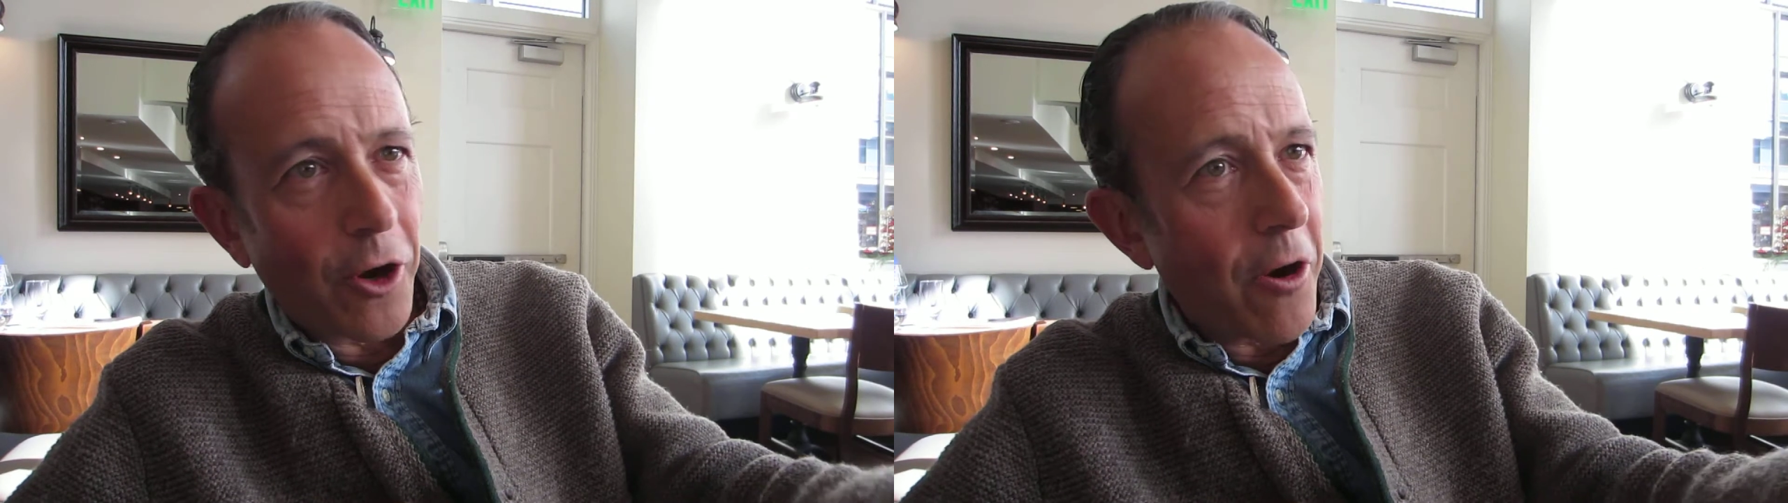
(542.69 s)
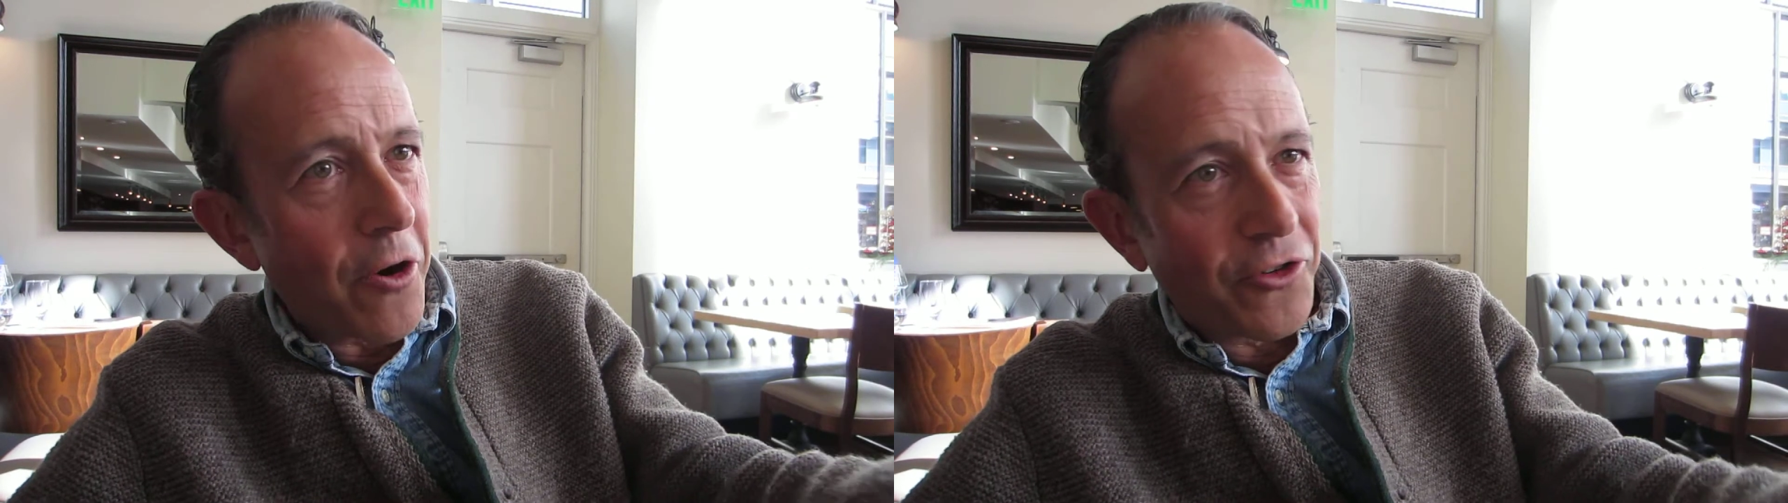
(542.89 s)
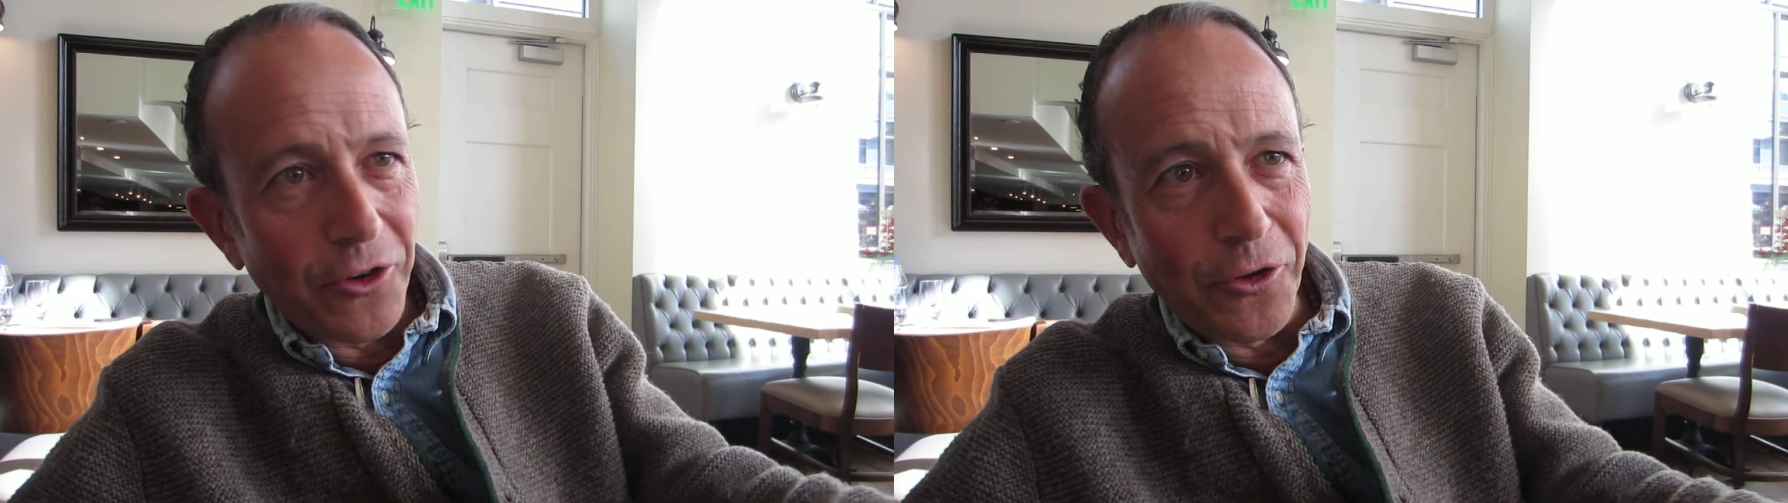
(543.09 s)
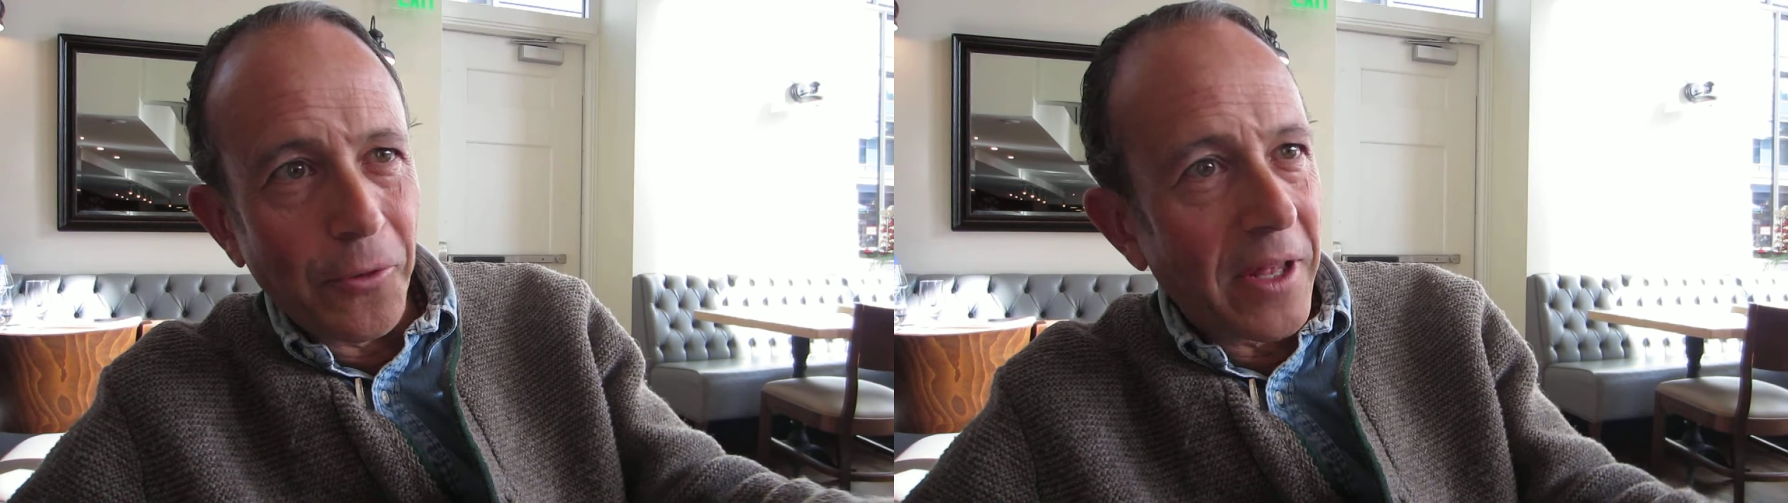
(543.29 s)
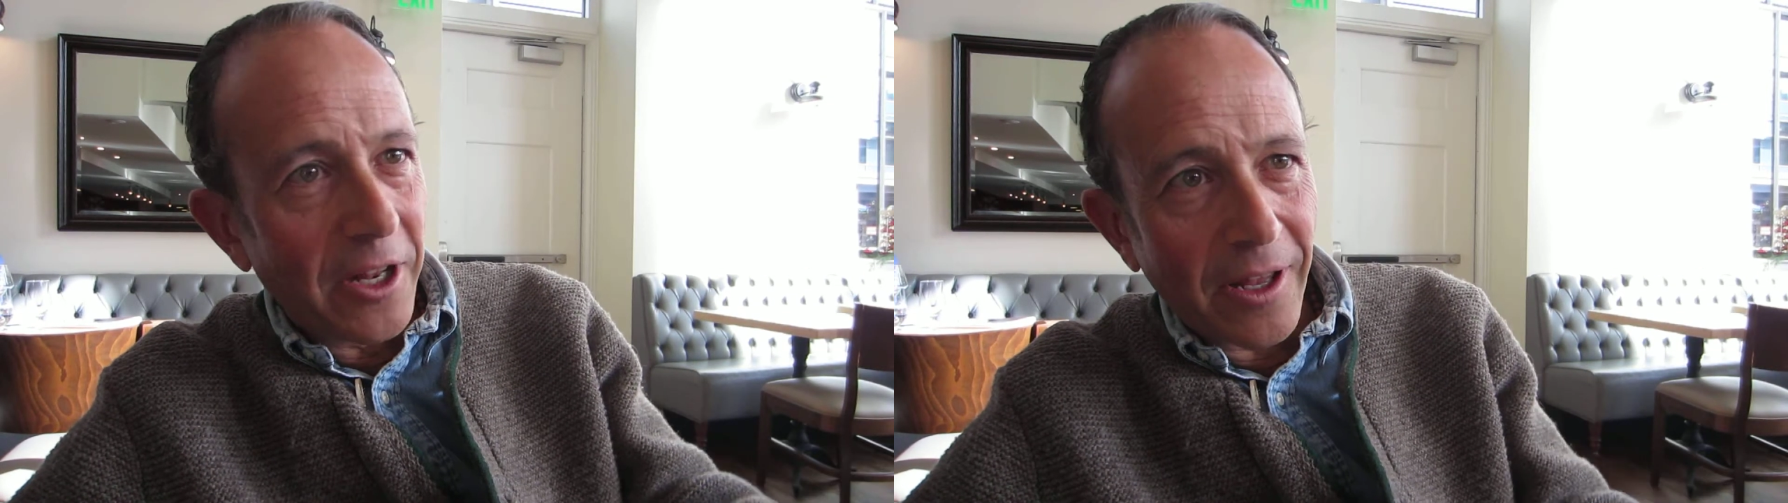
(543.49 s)
courage and
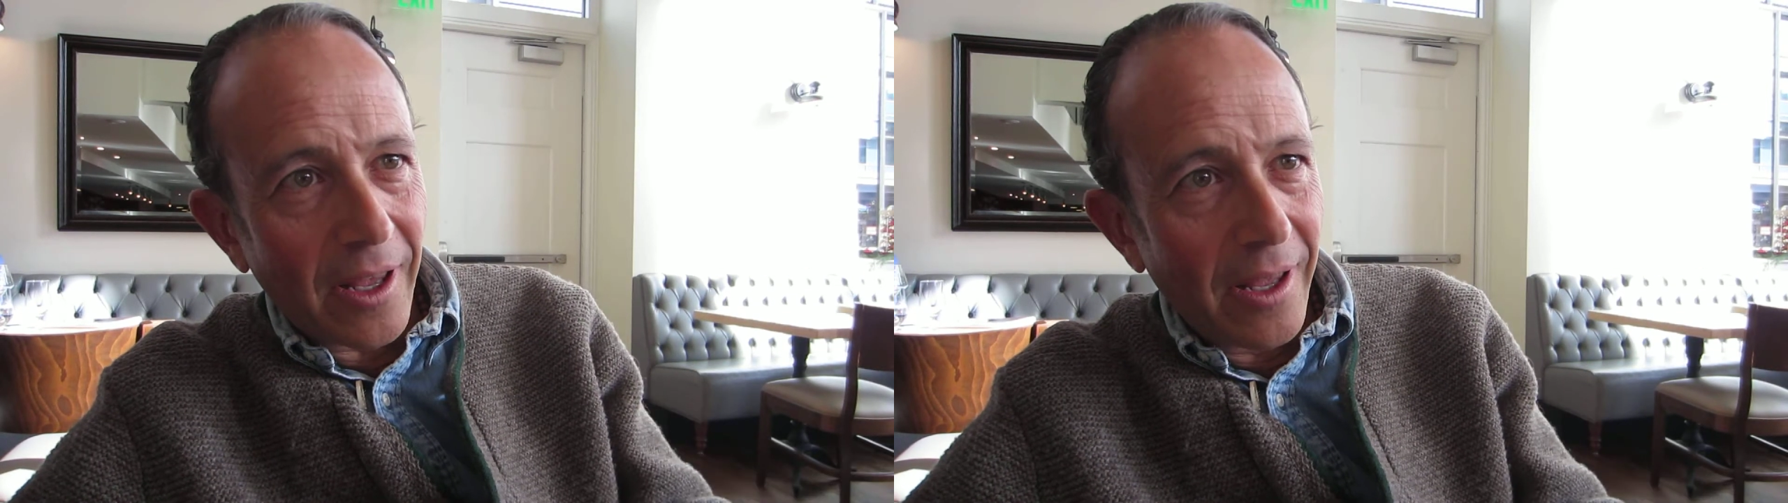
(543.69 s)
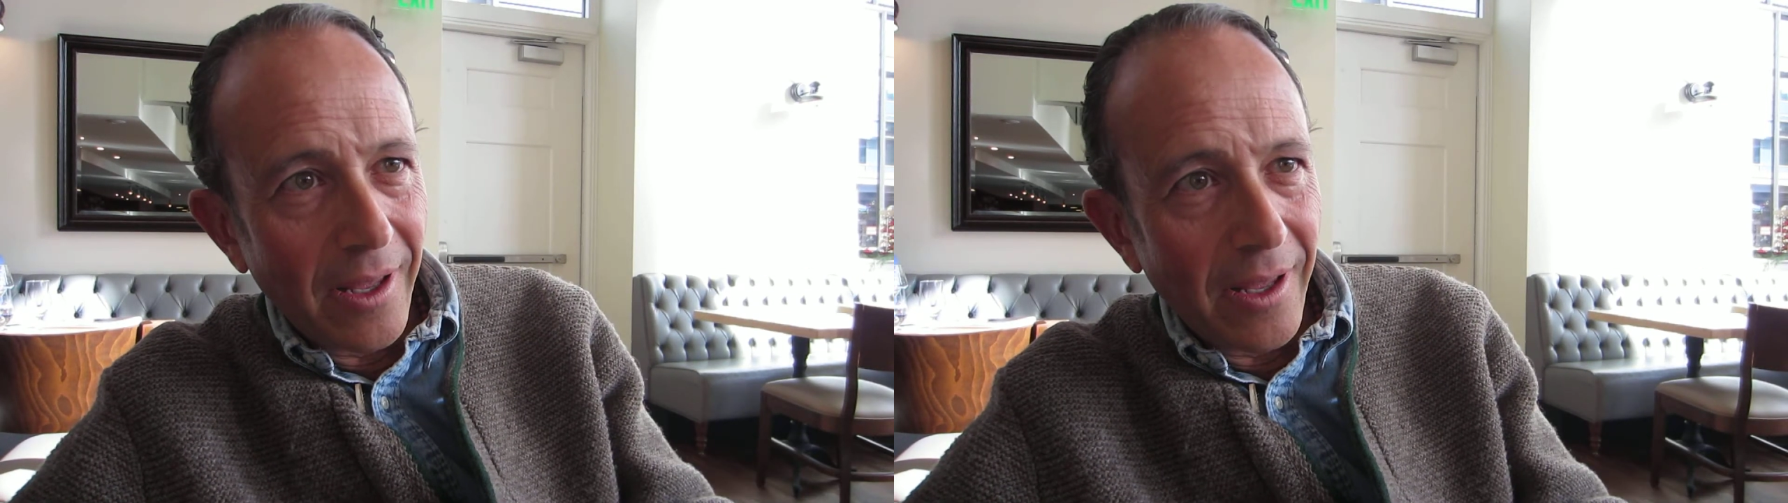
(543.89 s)
humility.